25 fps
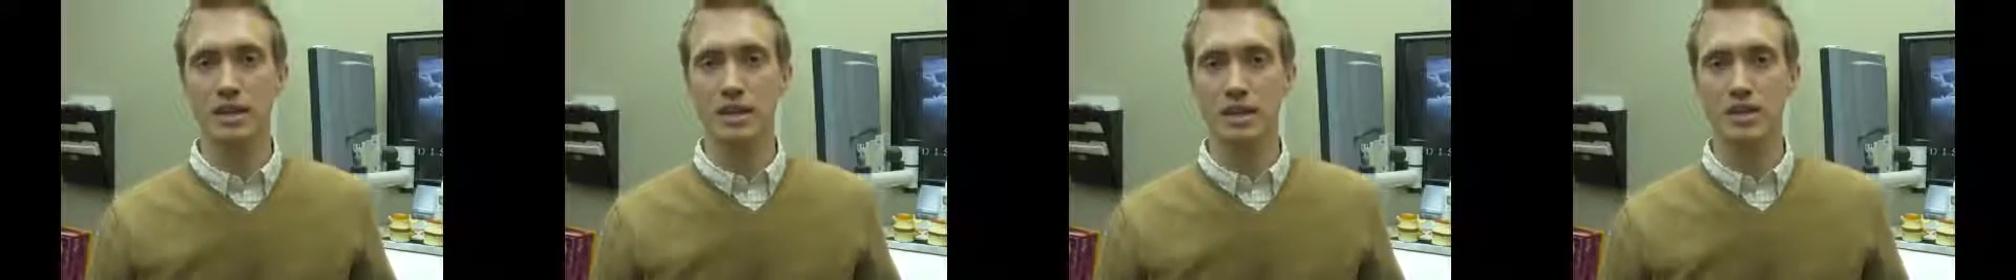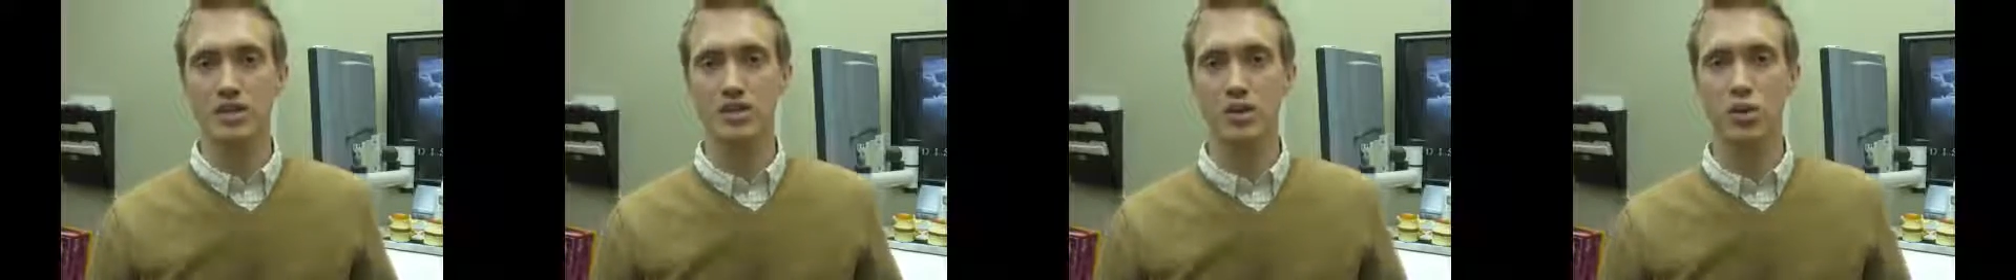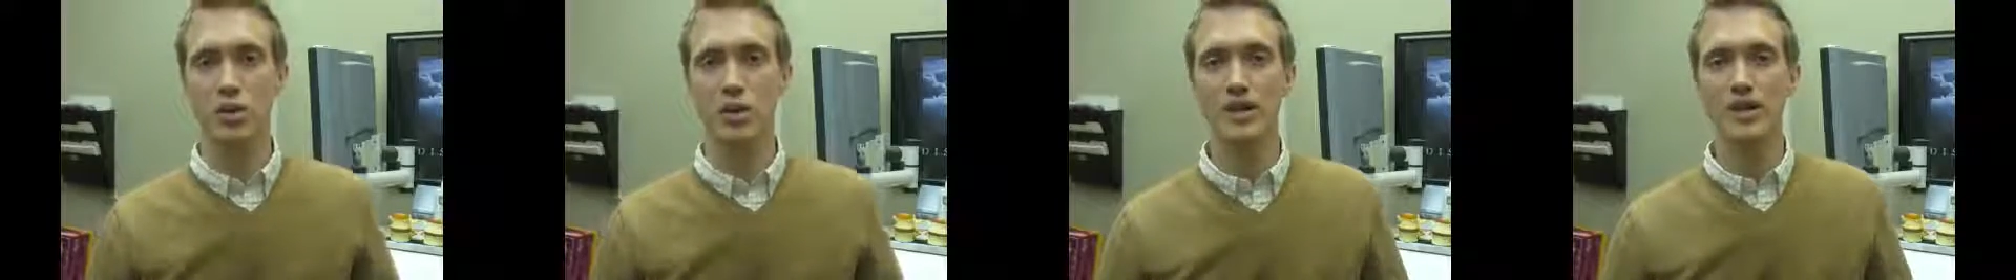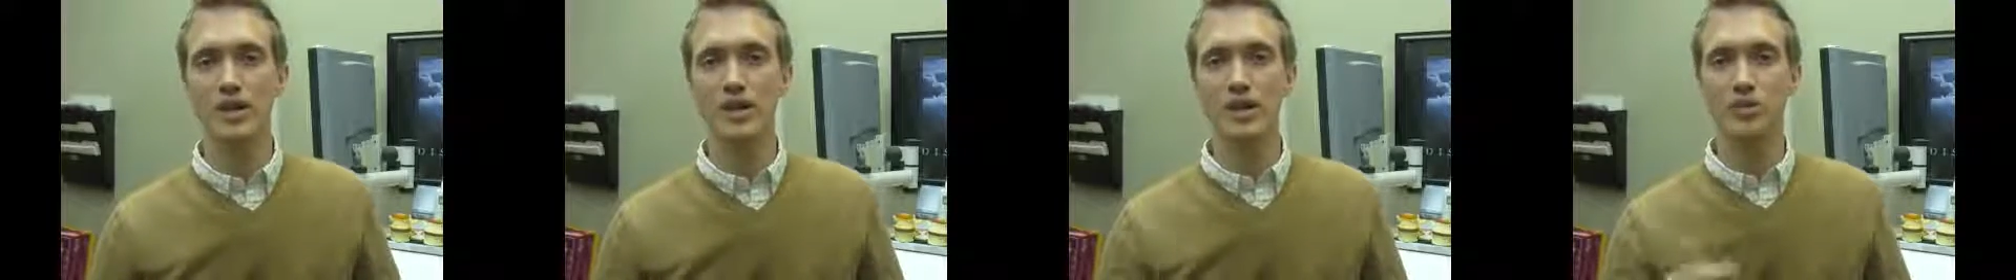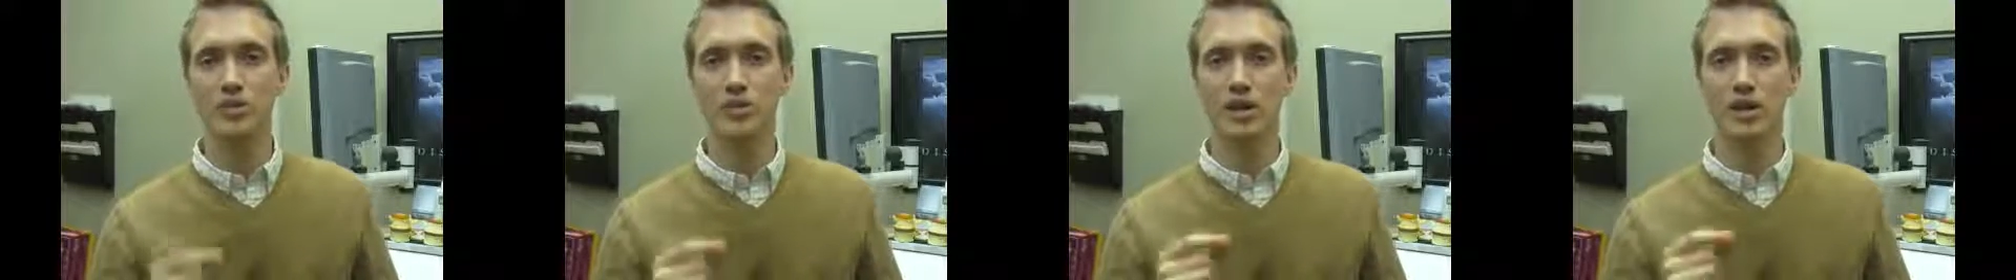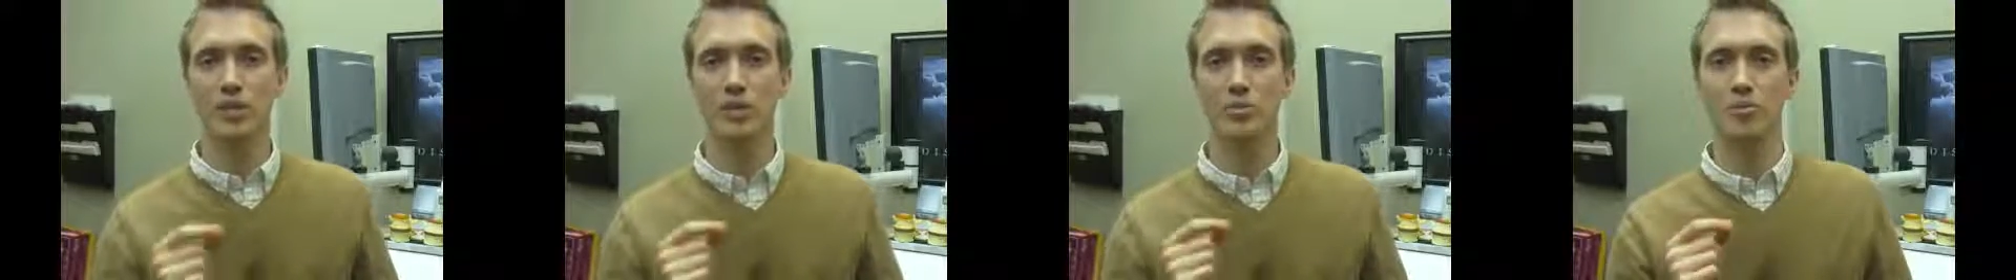And so we need
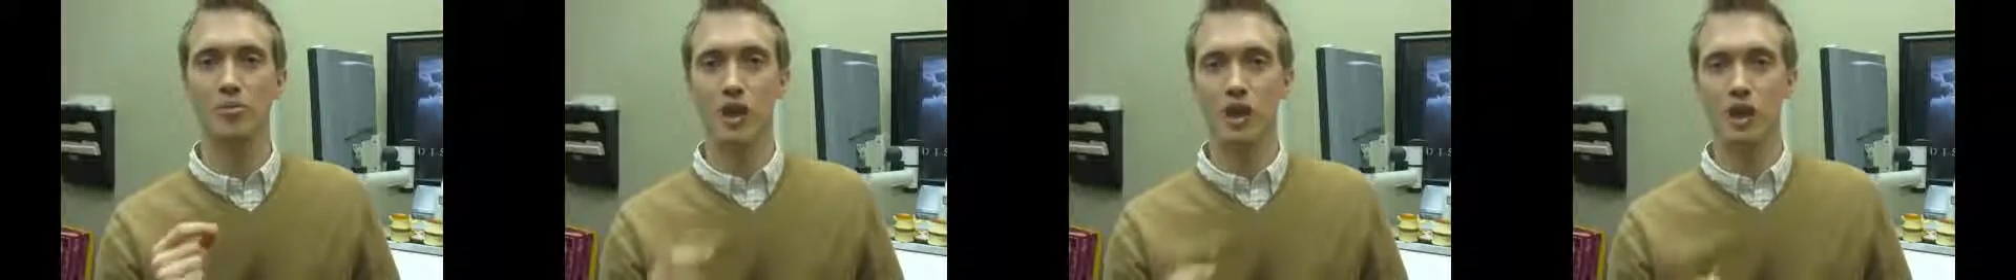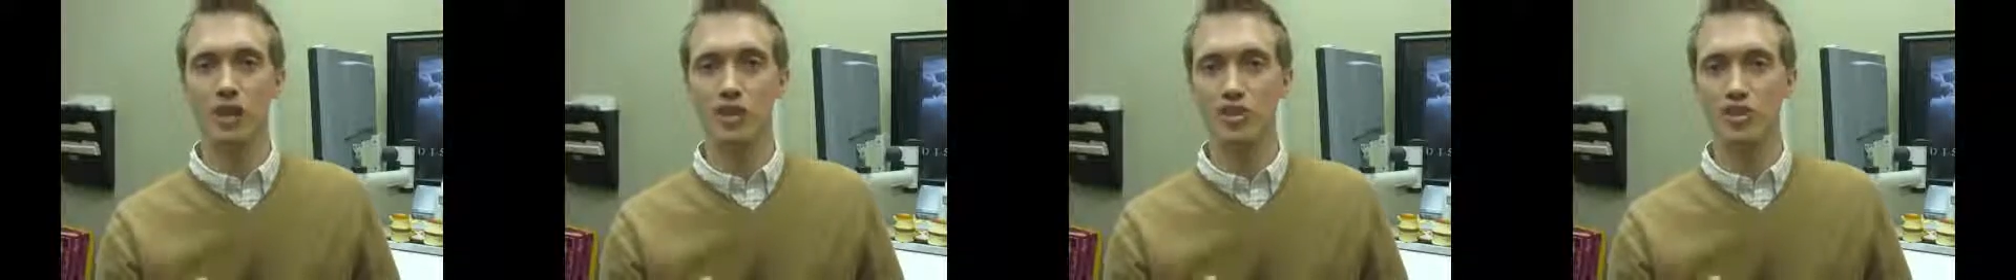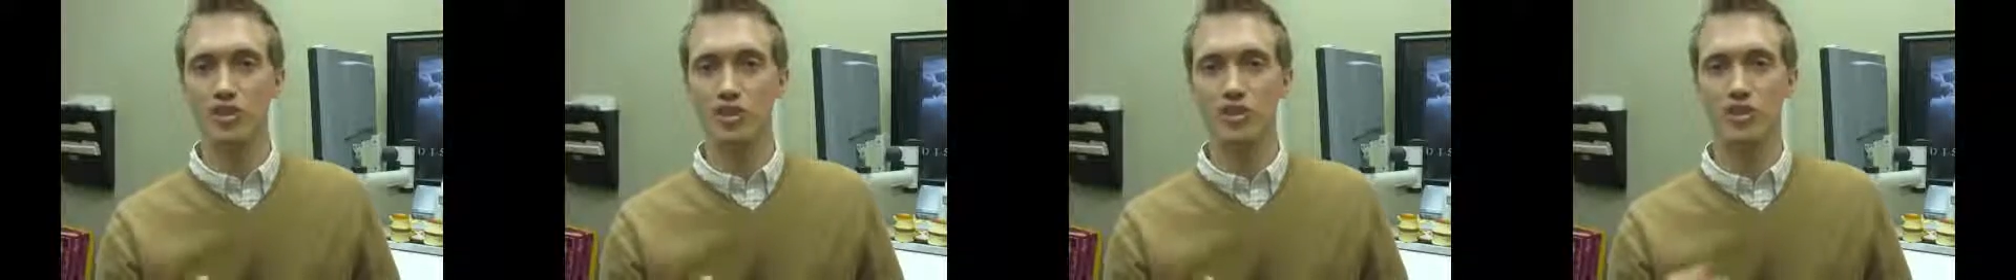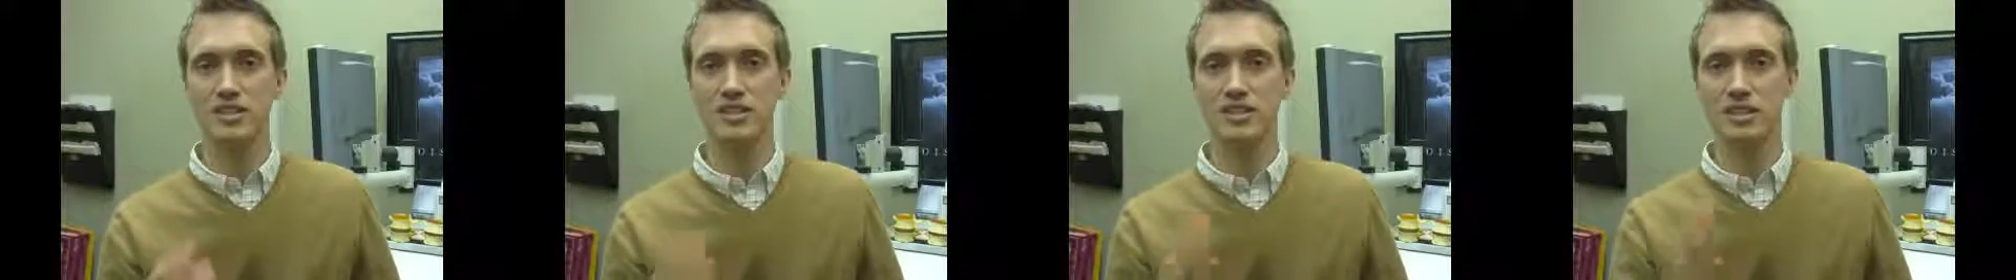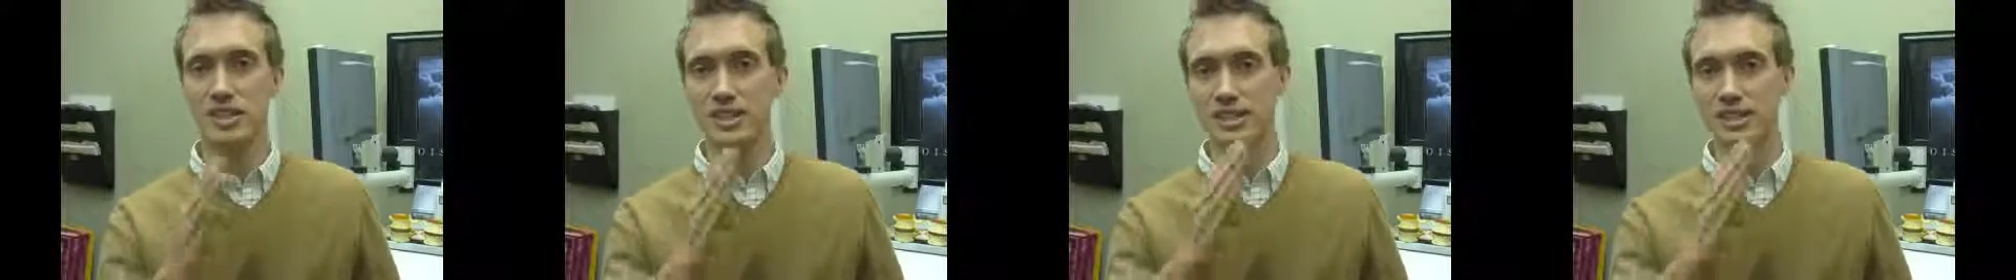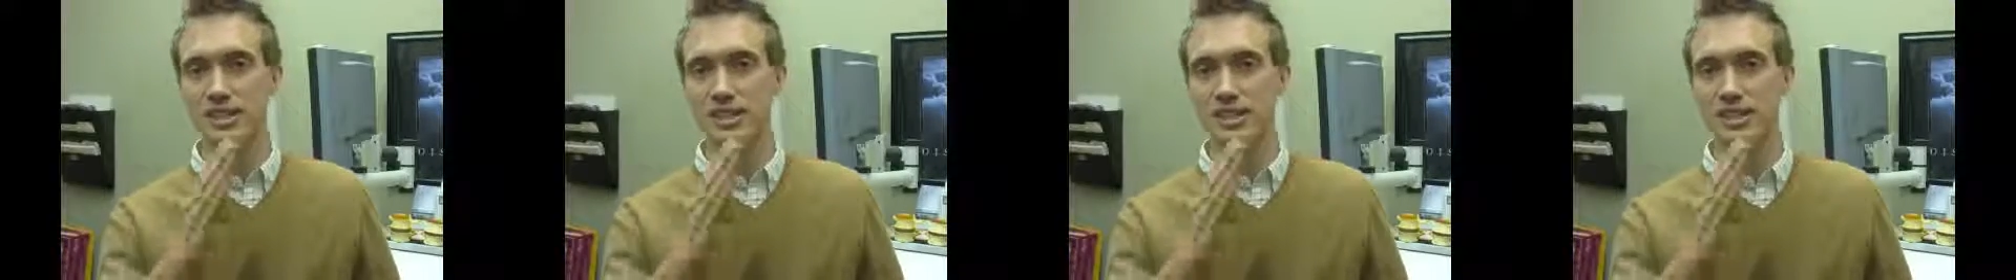to be able to measure and see